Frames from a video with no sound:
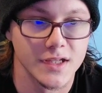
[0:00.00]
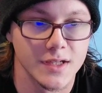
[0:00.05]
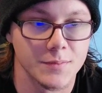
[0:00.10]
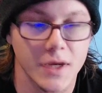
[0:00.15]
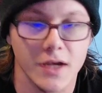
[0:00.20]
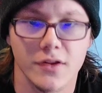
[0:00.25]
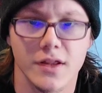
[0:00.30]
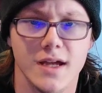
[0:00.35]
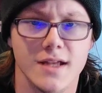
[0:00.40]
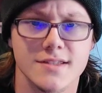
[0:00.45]
In
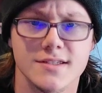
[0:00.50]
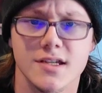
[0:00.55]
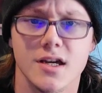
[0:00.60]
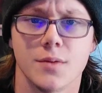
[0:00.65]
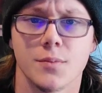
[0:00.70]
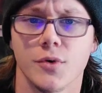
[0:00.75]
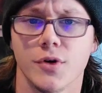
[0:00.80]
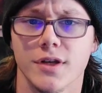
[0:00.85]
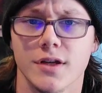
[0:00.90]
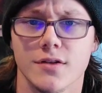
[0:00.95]
my last
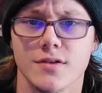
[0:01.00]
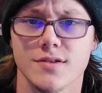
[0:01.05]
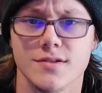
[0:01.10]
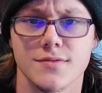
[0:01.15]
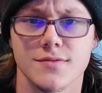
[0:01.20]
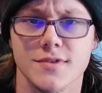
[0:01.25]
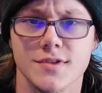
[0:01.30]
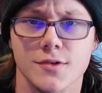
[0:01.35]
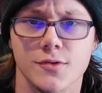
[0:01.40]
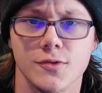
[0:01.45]
couple
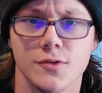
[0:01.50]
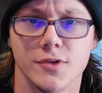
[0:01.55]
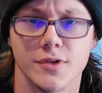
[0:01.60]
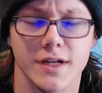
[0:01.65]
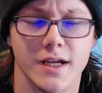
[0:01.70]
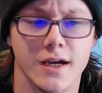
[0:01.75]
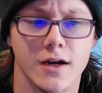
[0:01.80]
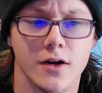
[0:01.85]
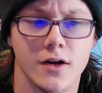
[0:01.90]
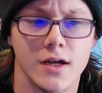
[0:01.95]
years of
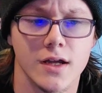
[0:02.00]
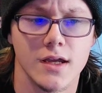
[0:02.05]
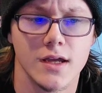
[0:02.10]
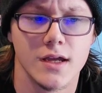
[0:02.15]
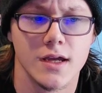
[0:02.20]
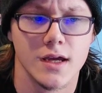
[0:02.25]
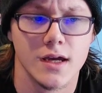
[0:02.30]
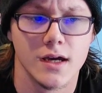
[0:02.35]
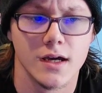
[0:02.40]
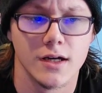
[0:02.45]
school now,
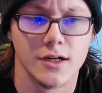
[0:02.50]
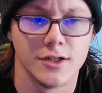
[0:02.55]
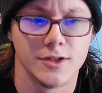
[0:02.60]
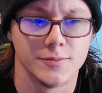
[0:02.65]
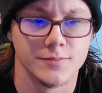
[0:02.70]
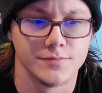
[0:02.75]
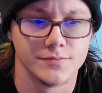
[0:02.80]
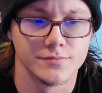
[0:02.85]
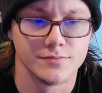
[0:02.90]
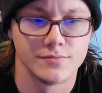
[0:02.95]

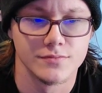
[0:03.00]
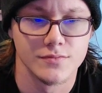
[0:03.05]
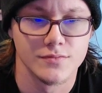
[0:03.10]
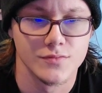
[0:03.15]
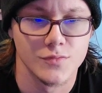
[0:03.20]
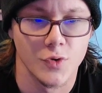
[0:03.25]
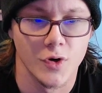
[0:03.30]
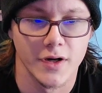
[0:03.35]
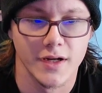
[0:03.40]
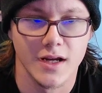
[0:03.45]

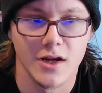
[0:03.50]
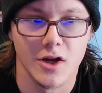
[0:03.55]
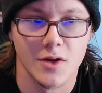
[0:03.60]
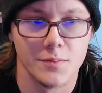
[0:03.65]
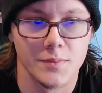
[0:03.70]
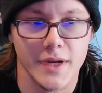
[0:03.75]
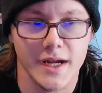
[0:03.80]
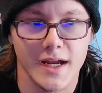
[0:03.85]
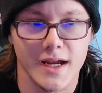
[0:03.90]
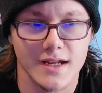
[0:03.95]
working
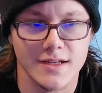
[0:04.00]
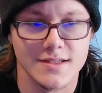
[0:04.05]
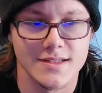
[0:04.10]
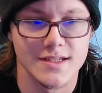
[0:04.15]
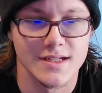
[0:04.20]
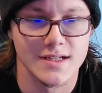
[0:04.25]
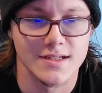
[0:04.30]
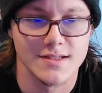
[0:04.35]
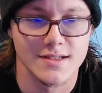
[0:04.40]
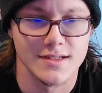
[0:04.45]
on band
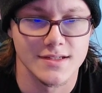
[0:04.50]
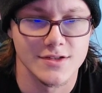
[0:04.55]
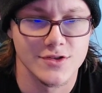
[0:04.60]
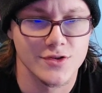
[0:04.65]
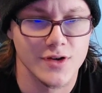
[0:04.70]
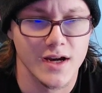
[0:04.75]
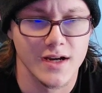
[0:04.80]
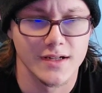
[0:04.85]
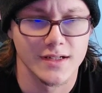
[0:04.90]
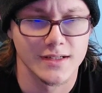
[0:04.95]
seasons,
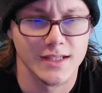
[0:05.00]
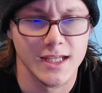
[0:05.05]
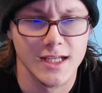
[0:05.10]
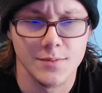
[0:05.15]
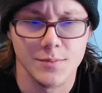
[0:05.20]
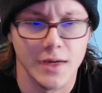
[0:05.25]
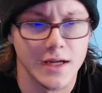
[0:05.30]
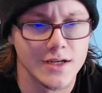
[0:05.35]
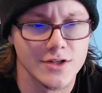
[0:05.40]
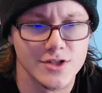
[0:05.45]
trying to
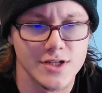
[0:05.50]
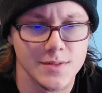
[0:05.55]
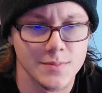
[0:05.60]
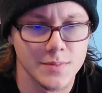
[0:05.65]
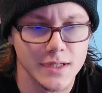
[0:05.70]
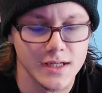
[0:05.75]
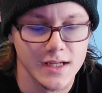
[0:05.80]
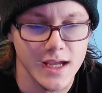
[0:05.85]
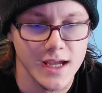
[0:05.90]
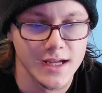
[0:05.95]
keep my
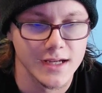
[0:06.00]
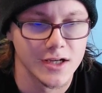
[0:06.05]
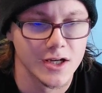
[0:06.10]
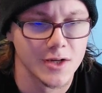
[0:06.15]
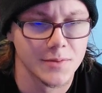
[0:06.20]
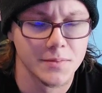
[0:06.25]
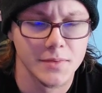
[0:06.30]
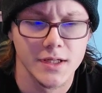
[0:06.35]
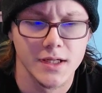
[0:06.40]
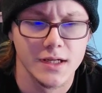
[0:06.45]
GPA
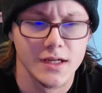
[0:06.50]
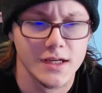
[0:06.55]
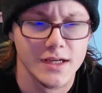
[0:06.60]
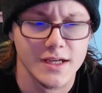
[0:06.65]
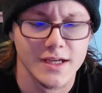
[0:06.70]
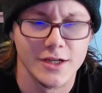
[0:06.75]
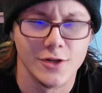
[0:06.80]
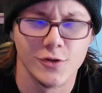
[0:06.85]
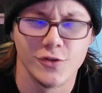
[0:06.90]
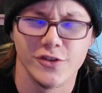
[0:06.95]
up,
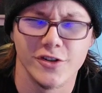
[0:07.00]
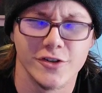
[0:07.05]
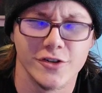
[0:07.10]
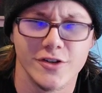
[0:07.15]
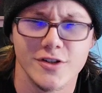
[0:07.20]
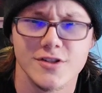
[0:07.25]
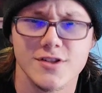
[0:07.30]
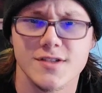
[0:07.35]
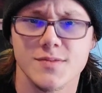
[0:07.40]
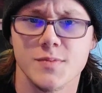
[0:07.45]
it would
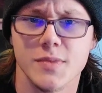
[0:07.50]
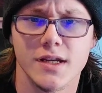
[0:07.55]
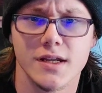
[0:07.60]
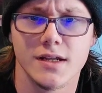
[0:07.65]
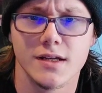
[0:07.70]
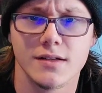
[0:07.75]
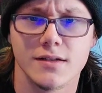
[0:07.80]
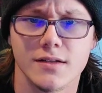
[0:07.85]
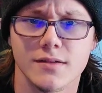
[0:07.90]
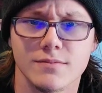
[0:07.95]
literally just
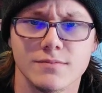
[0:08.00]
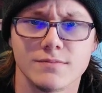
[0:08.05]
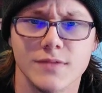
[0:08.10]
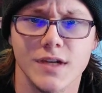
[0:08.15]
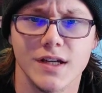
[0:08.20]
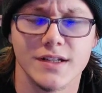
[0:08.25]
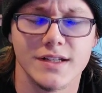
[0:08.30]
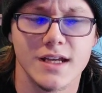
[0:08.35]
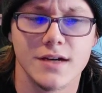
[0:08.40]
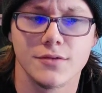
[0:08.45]
be
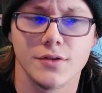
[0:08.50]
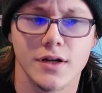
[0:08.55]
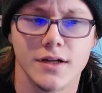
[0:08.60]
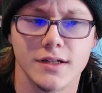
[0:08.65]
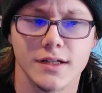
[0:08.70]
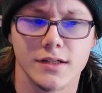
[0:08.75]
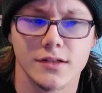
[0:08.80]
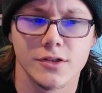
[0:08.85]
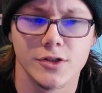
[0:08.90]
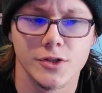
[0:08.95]
a
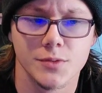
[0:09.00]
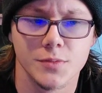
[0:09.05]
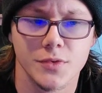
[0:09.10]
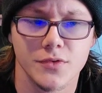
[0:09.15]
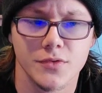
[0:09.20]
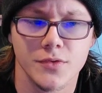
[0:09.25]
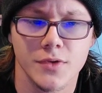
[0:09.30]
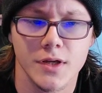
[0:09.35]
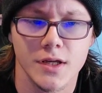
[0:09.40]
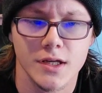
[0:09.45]
never-ending loop
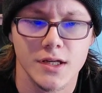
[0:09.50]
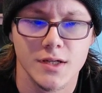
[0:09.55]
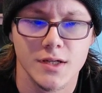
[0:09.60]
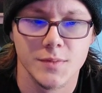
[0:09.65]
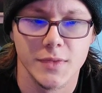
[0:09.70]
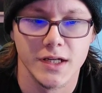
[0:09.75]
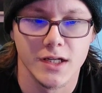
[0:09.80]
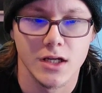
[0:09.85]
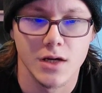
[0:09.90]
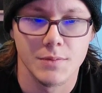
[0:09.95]
of
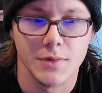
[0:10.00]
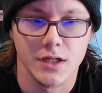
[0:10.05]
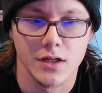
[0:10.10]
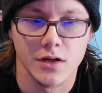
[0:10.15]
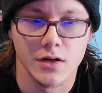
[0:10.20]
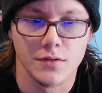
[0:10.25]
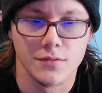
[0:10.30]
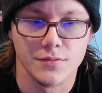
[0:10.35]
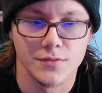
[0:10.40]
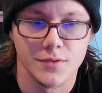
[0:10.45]
me coming
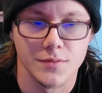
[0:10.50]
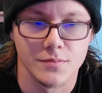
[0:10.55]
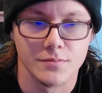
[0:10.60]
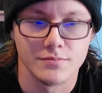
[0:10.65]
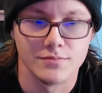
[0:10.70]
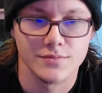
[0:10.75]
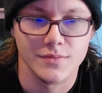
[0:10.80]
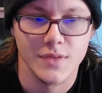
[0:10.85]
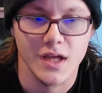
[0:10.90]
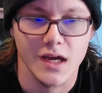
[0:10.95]
home
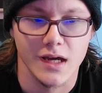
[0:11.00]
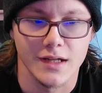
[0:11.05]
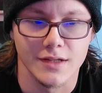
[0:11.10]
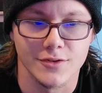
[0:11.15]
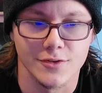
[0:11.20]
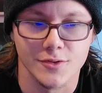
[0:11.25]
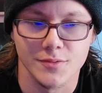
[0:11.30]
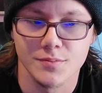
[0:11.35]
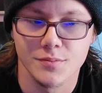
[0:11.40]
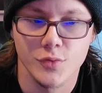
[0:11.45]
from
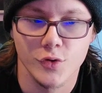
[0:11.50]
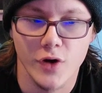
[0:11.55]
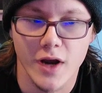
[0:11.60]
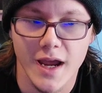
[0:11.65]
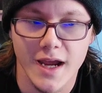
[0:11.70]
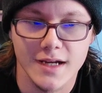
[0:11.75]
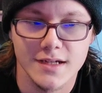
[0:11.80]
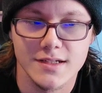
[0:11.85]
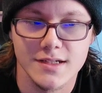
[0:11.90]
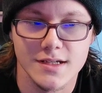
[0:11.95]
either
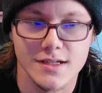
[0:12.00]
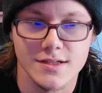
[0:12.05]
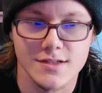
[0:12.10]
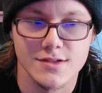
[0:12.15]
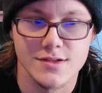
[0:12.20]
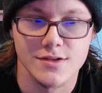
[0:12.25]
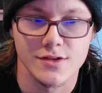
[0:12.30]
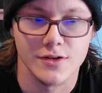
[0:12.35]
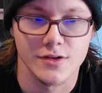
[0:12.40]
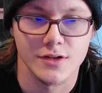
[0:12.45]

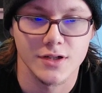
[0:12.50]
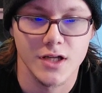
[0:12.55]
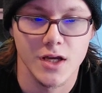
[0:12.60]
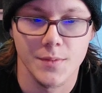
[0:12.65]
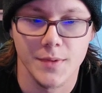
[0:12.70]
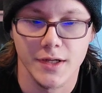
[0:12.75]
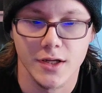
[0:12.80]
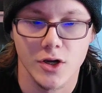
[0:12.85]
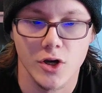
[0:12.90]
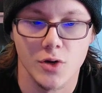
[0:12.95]
practice or
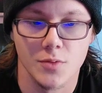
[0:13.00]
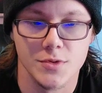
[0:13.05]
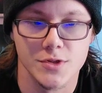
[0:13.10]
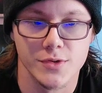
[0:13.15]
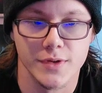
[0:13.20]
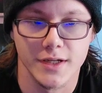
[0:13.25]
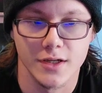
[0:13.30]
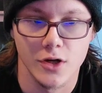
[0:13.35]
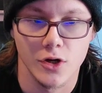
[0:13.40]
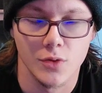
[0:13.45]
coming home
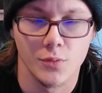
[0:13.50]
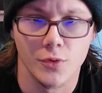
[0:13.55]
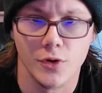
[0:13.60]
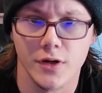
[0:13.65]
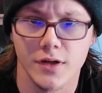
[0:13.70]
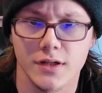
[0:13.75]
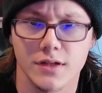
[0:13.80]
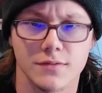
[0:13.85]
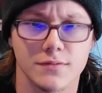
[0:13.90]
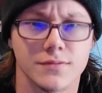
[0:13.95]
doing
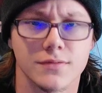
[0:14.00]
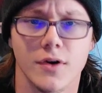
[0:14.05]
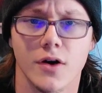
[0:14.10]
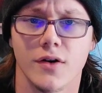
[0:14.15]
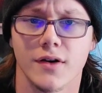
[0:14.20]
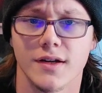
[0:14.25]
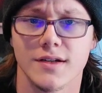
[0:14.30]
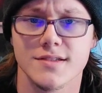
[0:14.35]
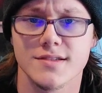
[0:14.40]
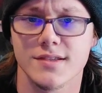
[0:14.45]
homework and
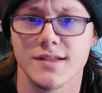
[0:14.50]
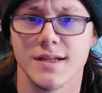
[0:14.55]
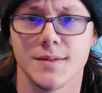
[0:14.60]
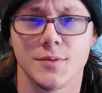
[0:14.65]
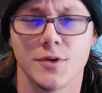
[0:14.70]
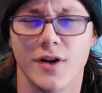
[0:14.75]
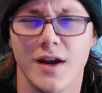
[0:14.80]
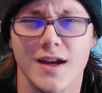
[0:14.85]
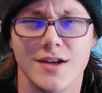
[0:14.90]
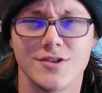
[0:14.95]
falling
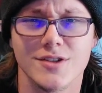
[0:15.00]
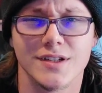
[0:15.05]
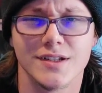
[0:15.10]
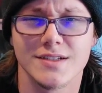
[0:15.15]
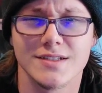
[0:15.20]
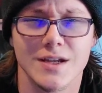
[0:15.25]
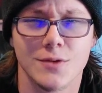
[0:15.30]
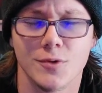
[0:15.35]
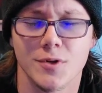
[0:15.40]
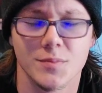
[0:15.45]
asleep, crashing
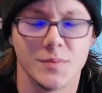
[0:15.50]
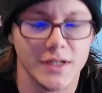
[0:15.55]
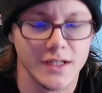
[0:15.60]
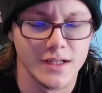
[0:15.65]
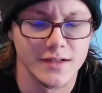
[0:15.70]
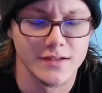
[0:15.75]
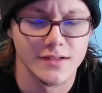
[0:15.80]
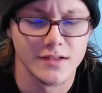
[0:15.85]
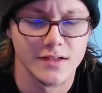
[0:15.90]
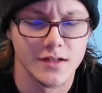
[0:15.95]
because I wouldn't be
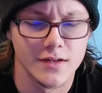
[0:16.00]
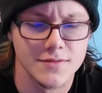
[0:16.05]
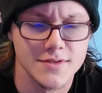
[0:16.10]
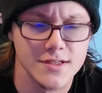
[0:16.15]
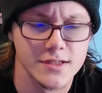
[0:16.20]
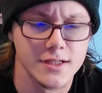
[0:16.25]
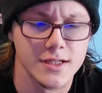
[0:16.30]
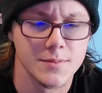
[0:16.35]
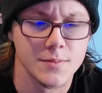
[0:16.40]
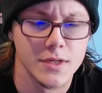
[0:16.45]
getting enough
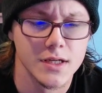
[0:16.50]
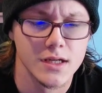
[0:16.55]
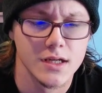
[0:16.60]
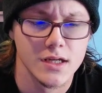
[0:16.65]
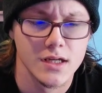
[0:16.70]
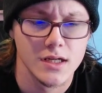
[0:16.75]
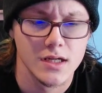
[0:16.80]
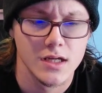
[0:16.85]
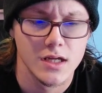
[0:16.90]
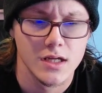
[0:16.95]
sleep.
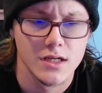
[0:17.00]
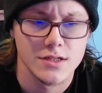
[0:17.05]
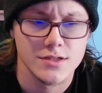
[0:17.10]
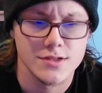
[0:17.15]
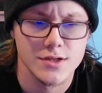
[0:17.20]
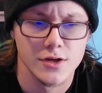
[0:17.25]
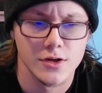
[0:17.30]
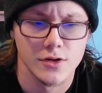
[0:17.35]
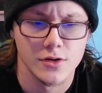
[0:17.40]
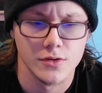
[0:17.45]

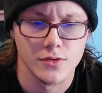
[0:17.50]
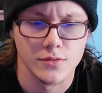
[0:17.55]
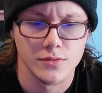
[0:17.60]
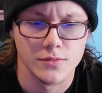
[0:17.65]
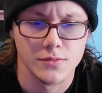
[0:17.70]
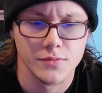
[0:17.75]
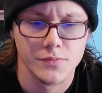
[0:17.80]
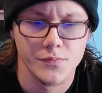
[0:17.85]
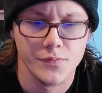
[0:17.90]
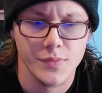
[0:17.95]
So